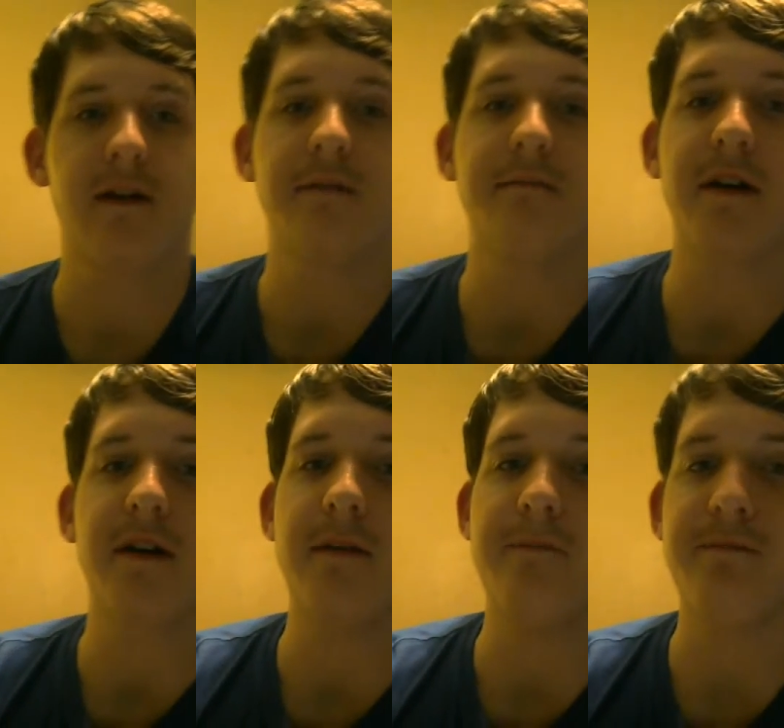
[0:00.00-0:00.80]
But
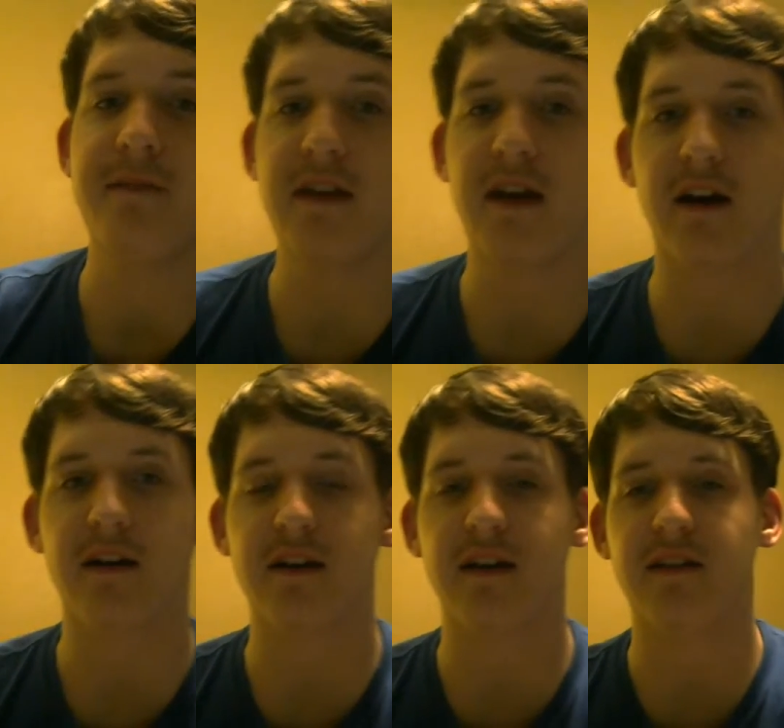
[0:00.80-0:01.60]
um, yeah,
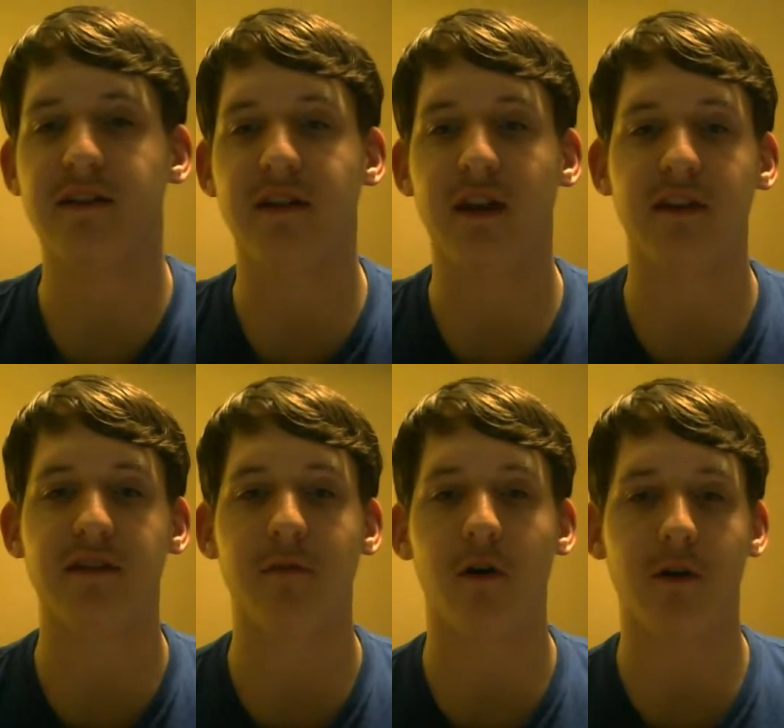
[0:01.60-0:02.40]
it is a
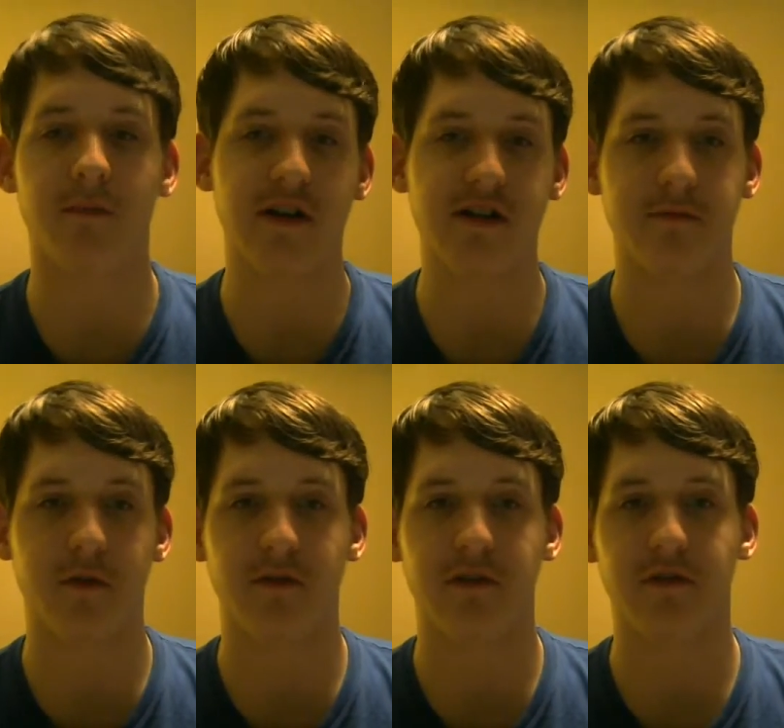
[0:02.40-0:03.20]
smaller budget
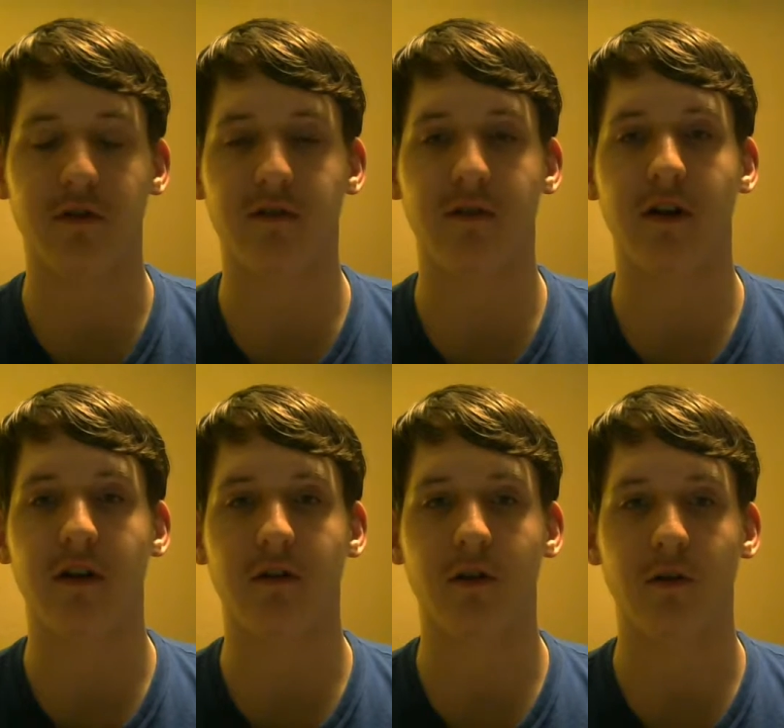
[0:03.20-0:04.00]
movie, so it is very
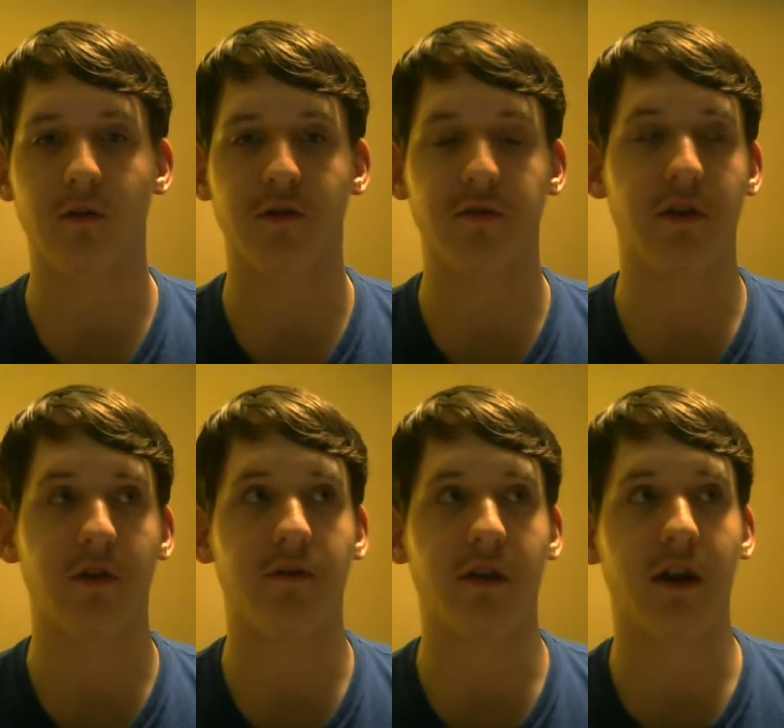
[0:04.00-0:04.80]
enclosed with
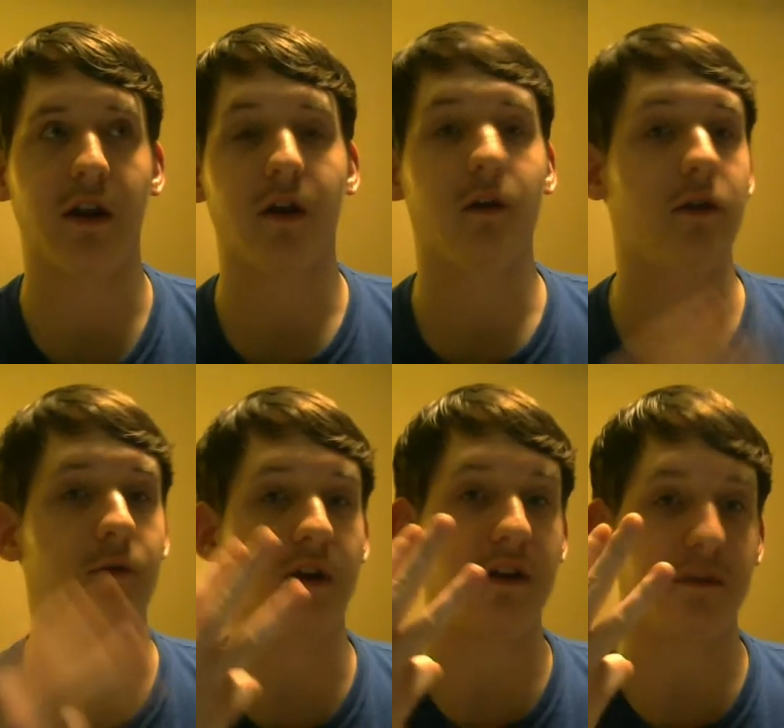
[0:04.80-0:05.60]
only
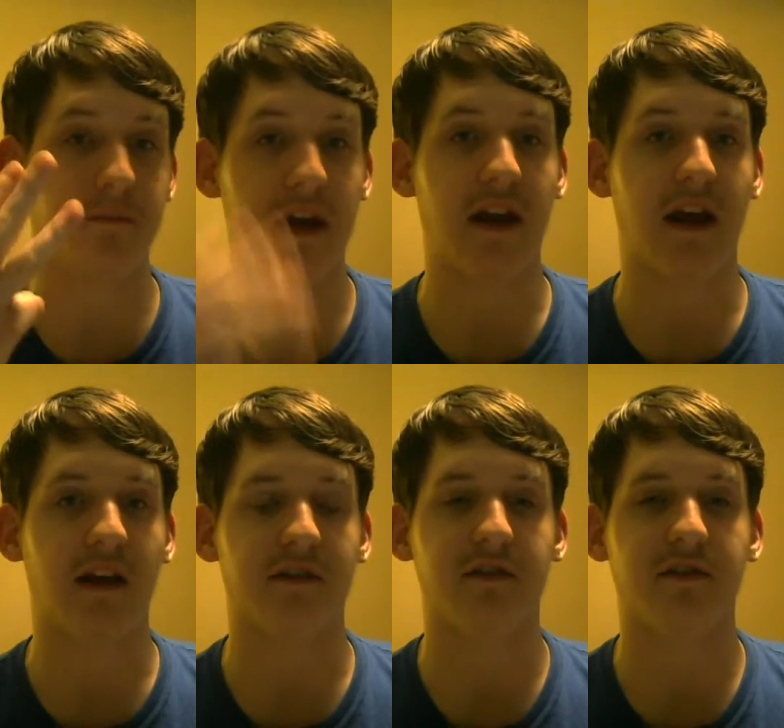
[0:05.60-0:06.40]
three main
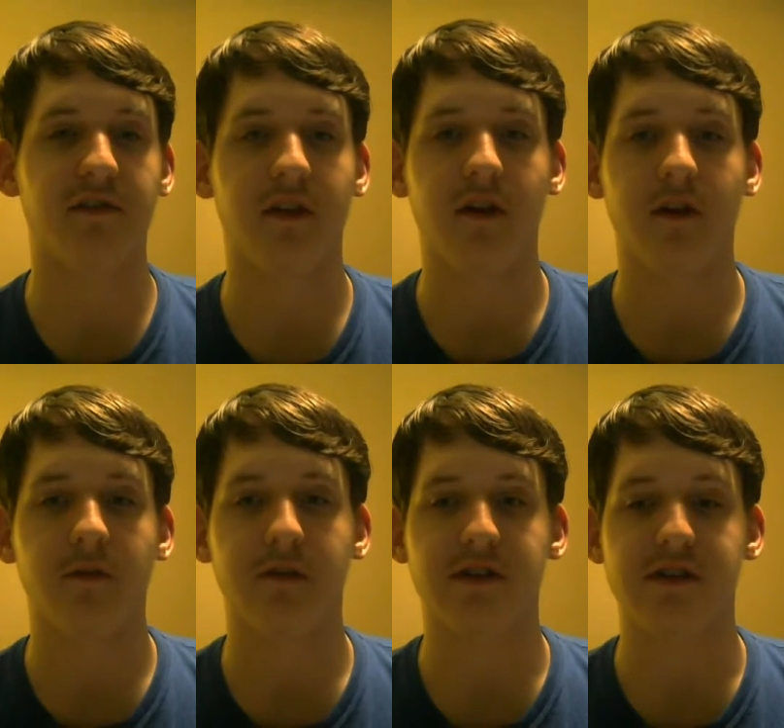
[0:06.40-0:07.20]
actors,
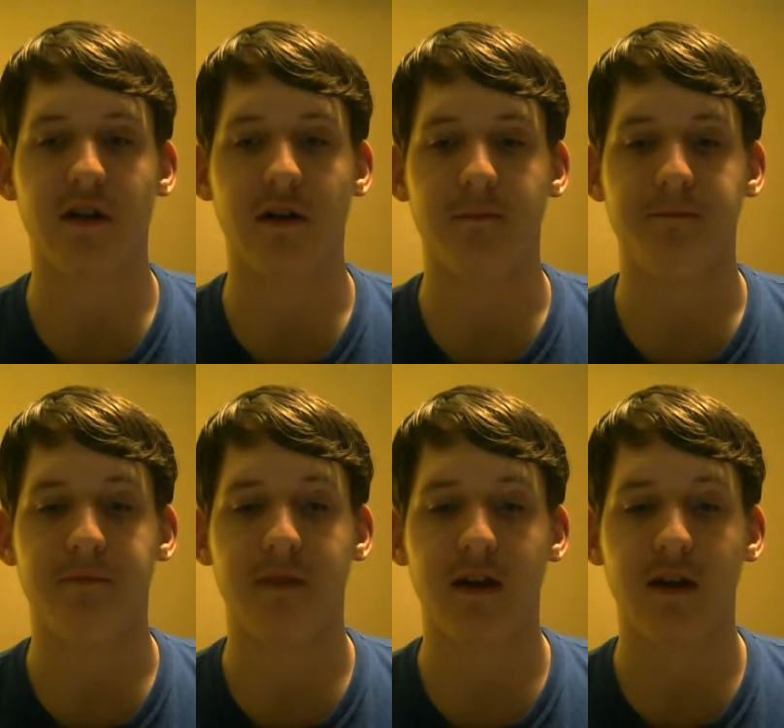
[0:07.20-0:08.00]
which um,
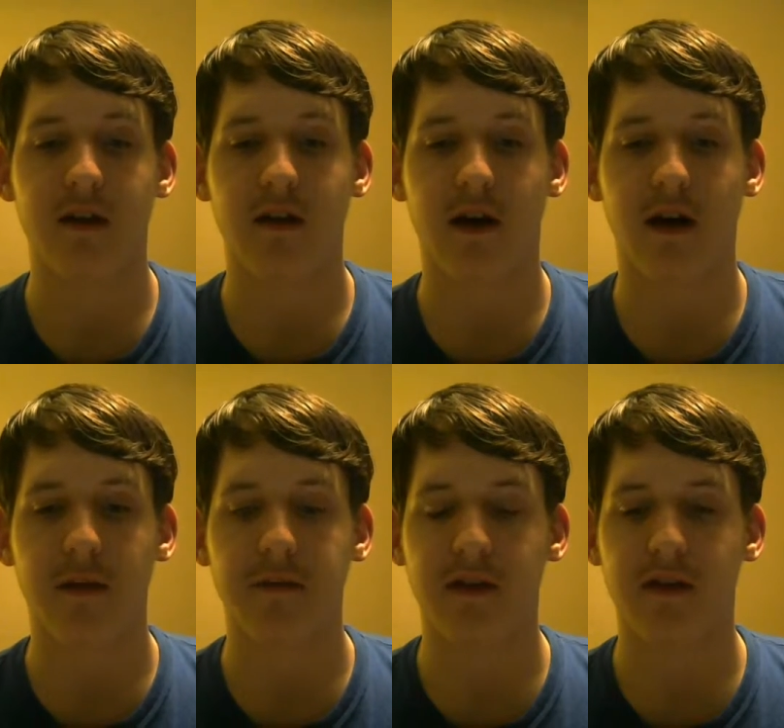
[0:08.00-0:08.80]
I
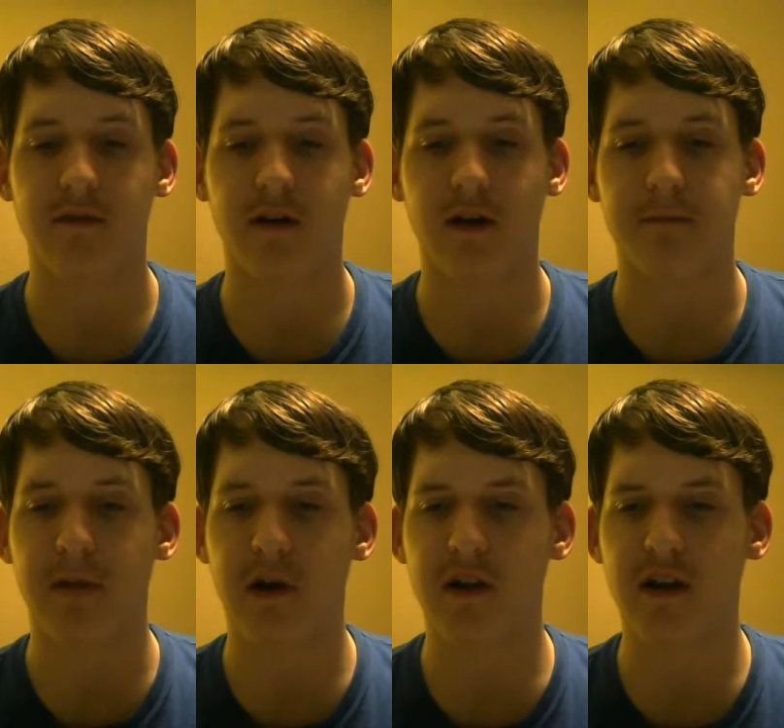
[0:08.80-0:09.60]
believe uh,
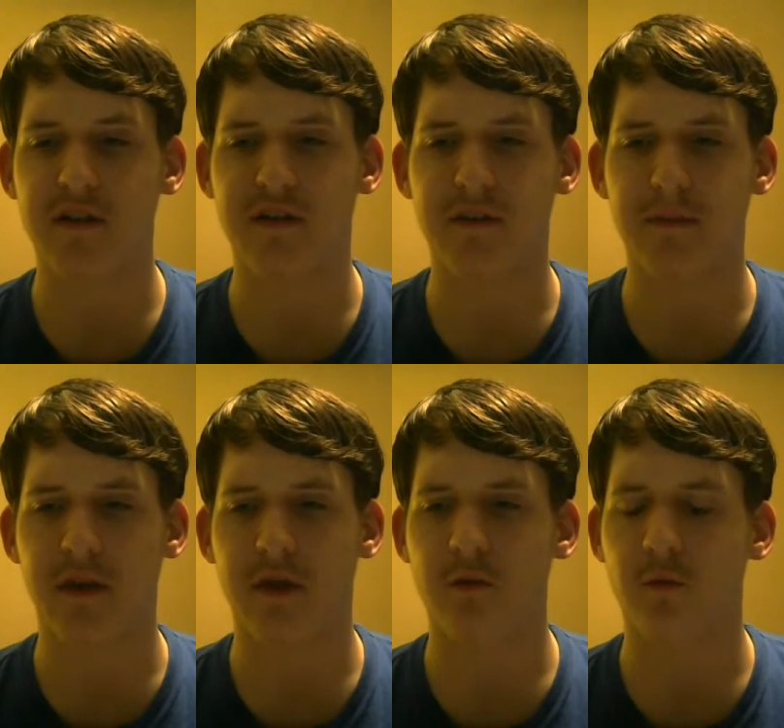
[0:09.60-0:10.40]
Mary
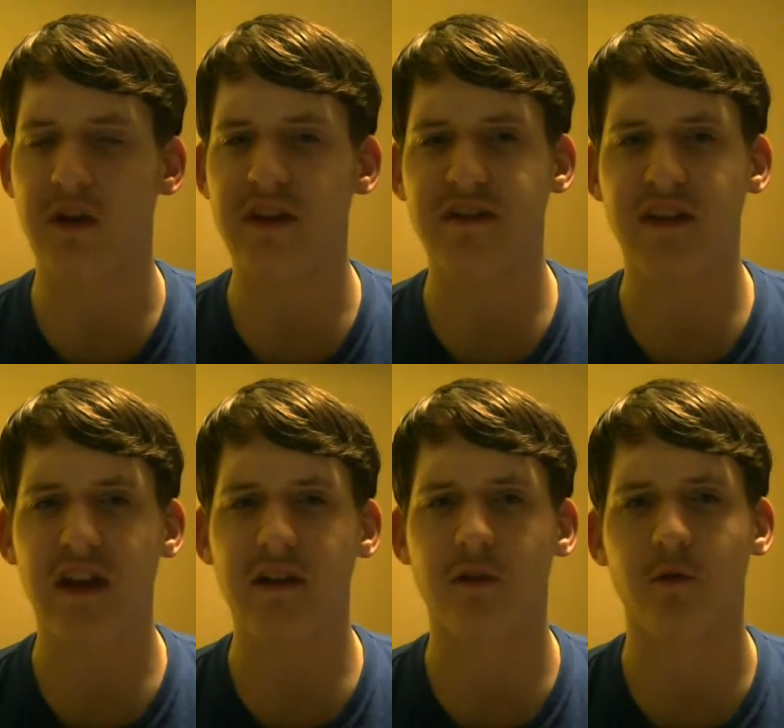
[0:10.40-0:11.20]
Elizabeth
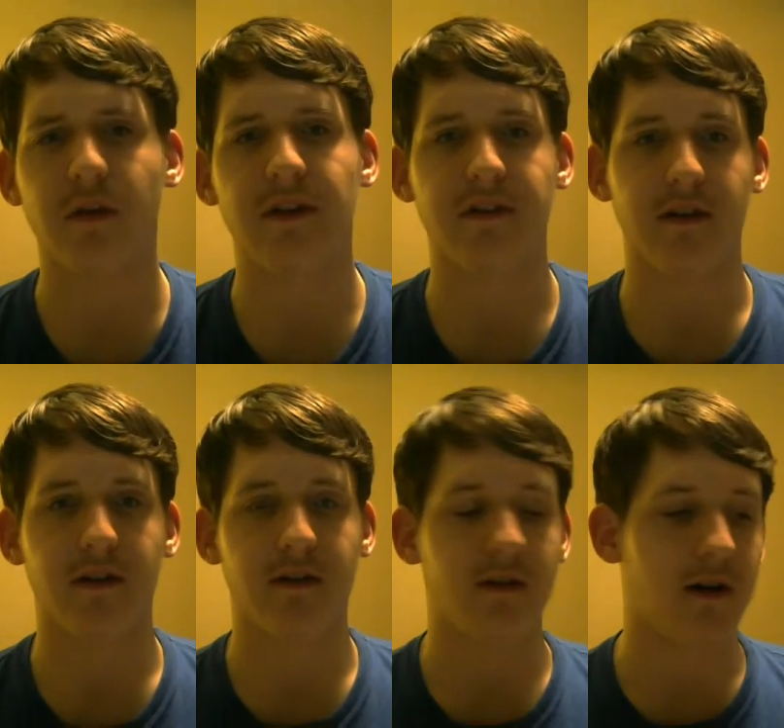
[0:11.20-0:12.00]
Winstead or
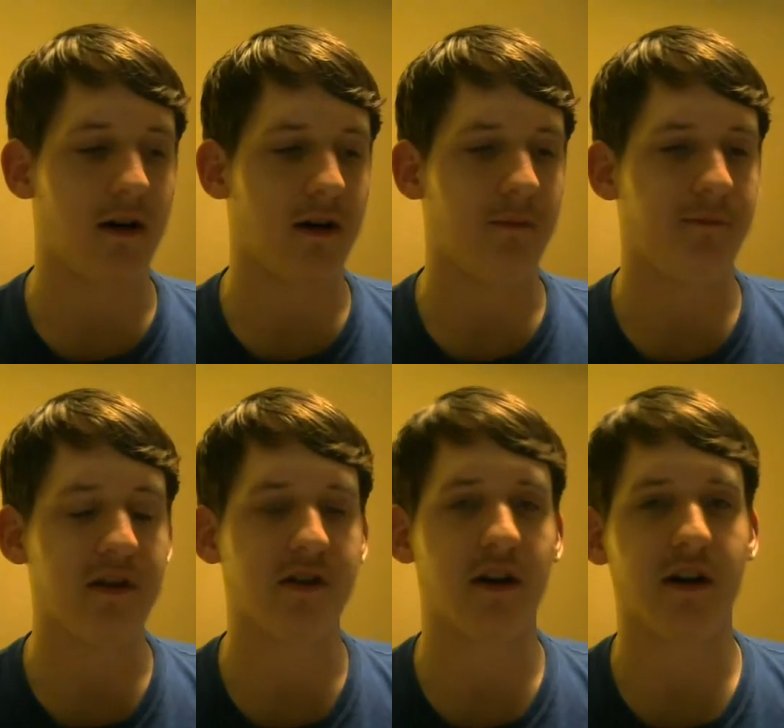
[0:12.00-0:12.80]
Winslet, um,
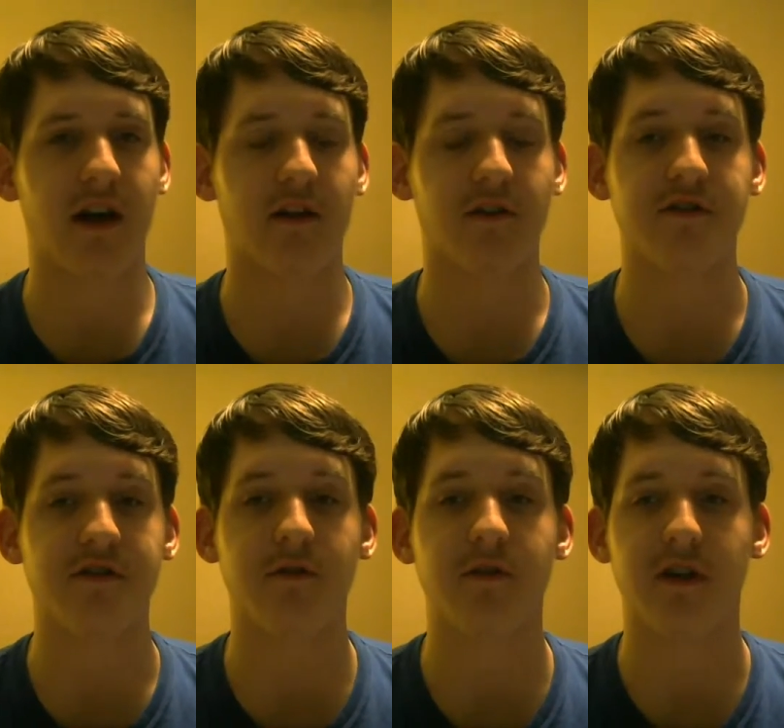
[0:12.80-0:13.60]
John Gallagher
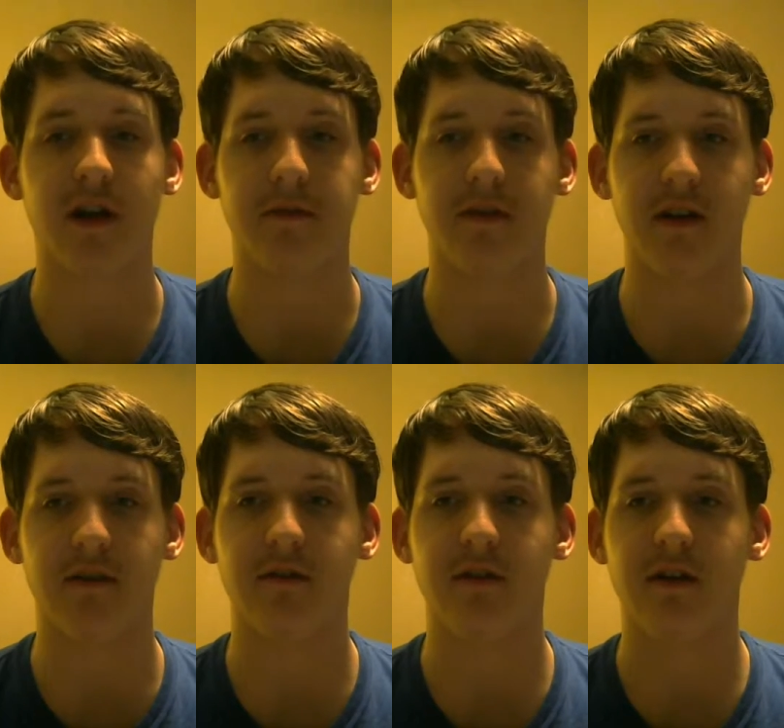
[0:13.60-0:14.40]
Jr., I believe,